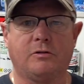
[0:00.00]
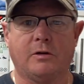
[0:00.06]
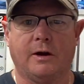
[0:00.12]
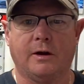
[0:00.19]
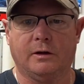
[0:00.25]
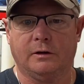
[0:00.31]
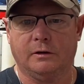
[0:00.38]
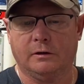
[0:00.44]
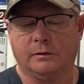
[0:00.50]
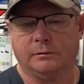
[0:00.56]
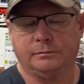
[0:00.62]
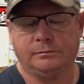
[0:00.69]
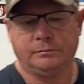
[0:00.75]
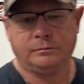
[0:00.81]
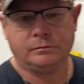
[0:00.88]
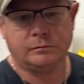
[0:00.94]
trailer and
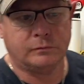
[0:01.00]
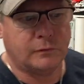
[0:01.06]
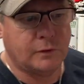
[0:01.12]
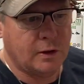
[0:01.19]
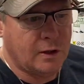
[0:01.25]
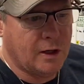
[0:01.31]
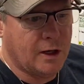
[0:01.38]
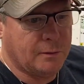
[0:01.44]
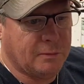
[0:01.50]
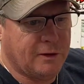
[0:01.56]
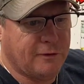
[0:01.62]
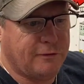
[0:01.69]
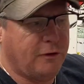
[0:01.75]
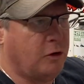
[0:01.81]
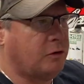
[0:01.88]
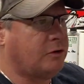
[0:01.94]
had my
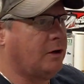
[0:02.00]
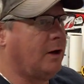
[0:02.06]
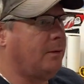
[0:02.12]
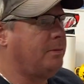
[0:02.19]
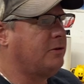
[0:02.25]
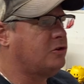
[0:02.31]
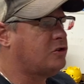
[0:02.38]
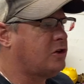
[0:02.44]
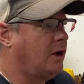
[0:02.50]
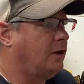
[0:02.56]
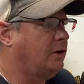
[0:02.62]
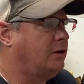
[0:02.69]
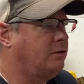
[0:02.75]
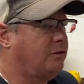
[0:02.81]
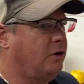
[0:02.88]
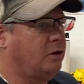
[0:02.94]
folks up and
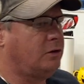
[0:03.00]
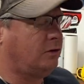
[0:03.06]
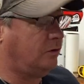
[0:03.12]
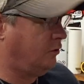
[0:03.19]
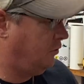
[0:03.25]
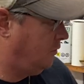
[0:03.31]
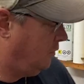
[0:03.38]
Shelley's folks